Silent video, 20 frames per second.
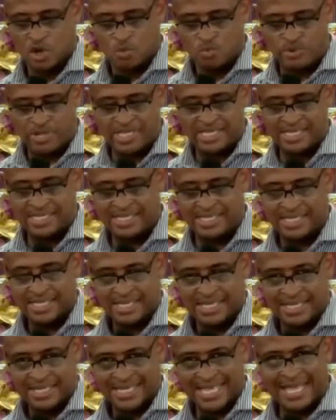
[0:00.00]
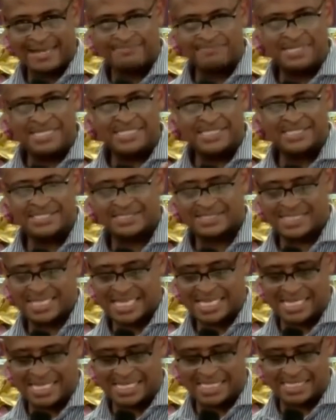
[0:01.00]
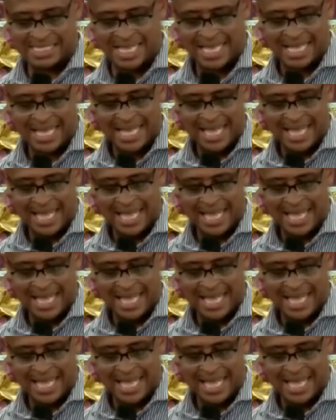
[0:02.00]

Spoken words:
we can be seen